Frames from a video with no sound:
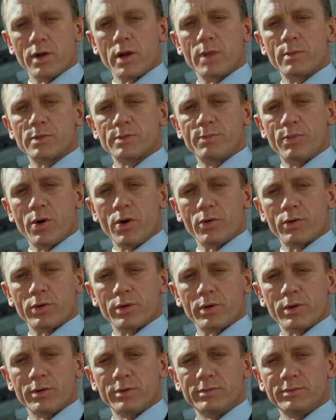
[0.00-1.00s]
The name's
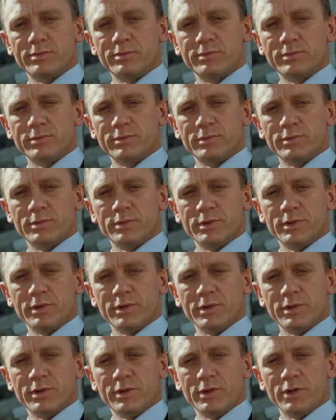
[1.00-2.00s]
Bond.
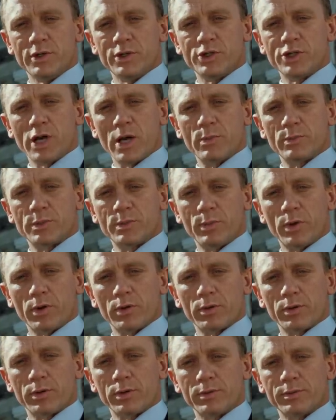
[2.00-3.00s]
James
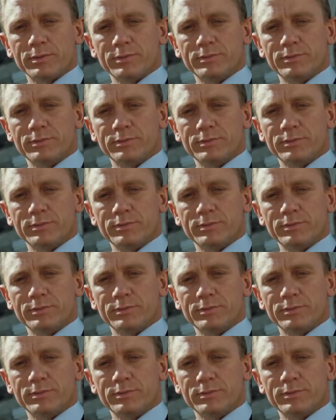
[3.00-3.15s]
Bond.